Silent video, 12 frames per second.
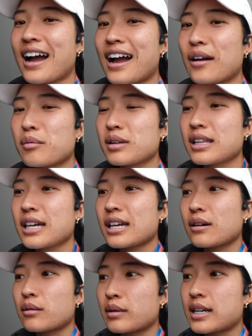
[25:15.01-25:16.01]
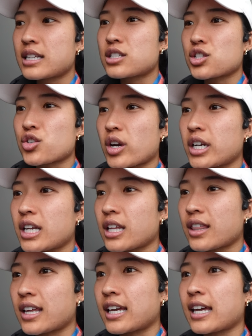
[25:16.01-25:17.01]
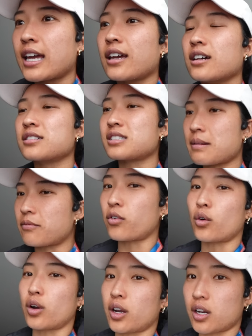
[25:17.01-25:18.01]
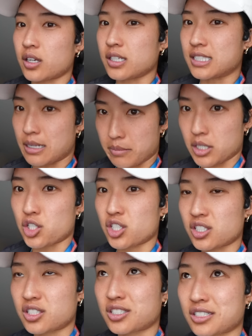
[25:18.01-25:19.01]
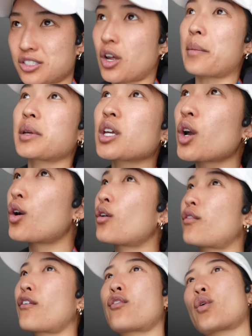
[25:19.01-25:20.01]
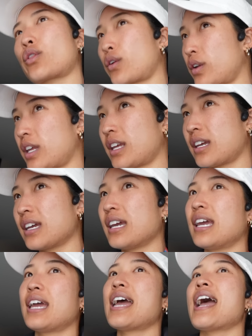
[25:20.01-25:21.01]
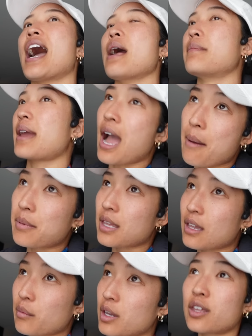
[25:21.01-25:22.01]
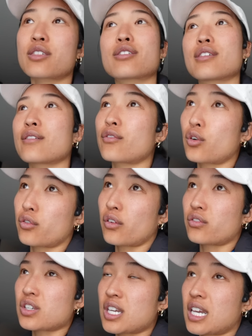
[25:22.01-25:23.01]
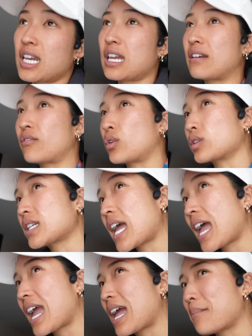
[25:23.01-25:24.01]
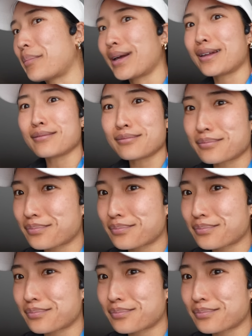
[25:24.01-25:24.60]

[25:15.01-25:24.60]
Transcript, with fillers: I really went into training thinking sub four is ambitious. So I'm gonna go for 430. I'd be happy with 415, 410, but